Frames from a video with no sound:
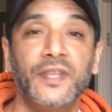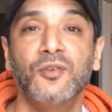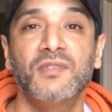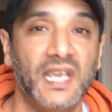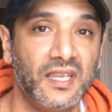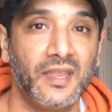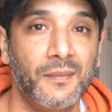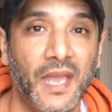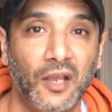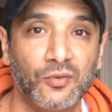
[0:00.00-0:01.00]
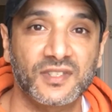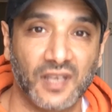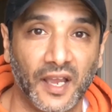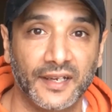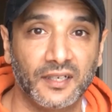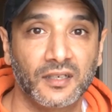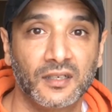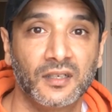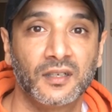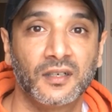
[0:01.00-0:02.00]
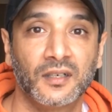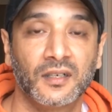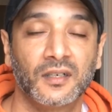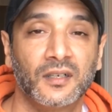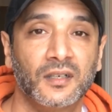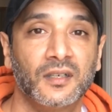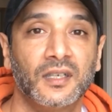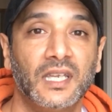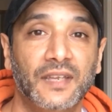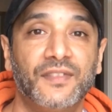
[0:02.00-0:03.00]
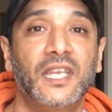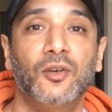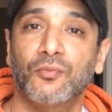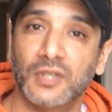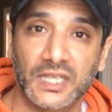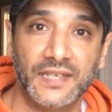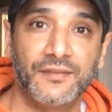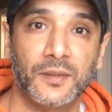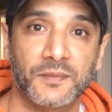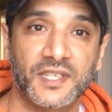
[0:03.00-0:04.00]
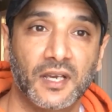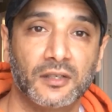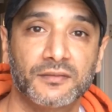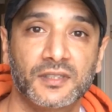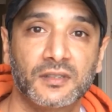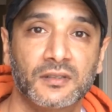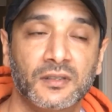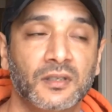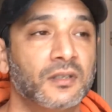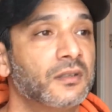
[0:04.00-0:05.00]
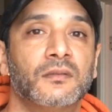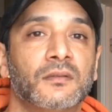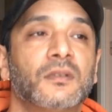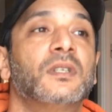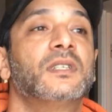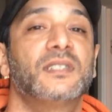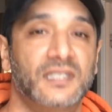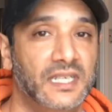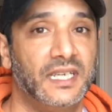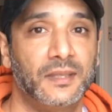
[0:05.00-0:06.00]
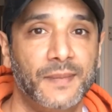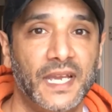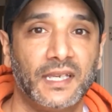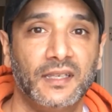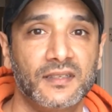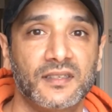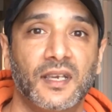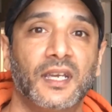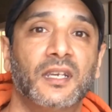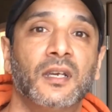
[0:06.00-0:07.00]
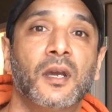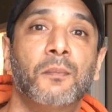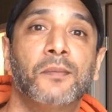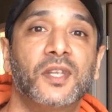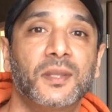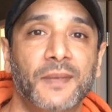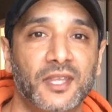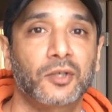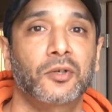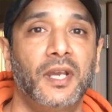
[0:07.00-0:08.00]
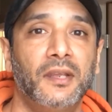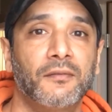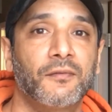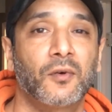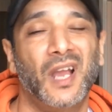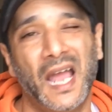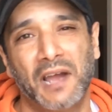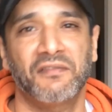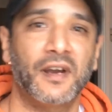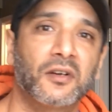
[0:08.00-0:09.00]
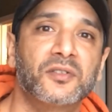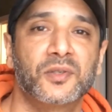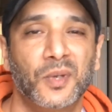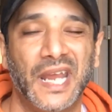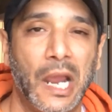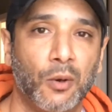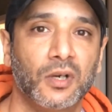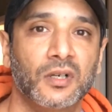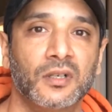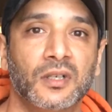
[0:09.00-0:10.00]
when you take them outside, if they don't relieve themselves, take them back inside, put them in their crate for a half hour to an hour,